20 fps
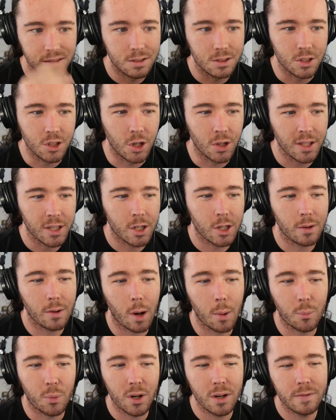You know, like
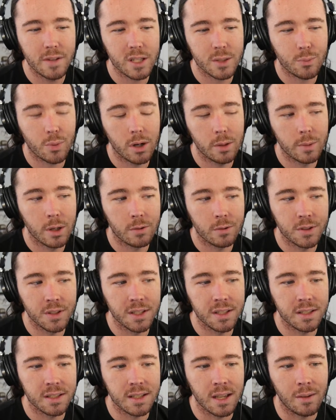her previous promo
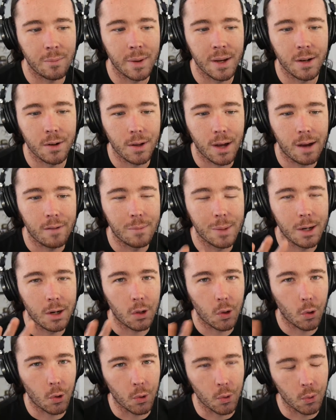releases have been a
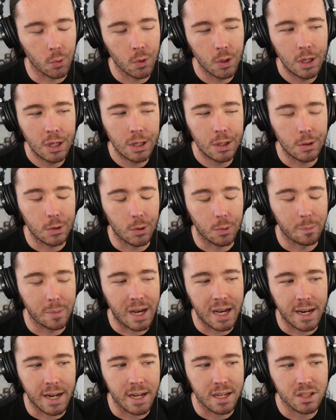little
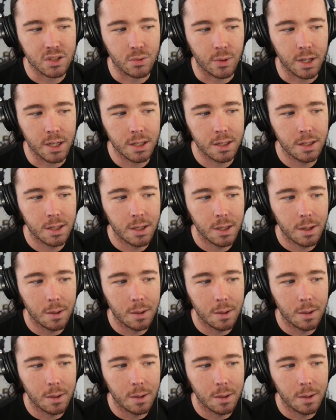badass, right?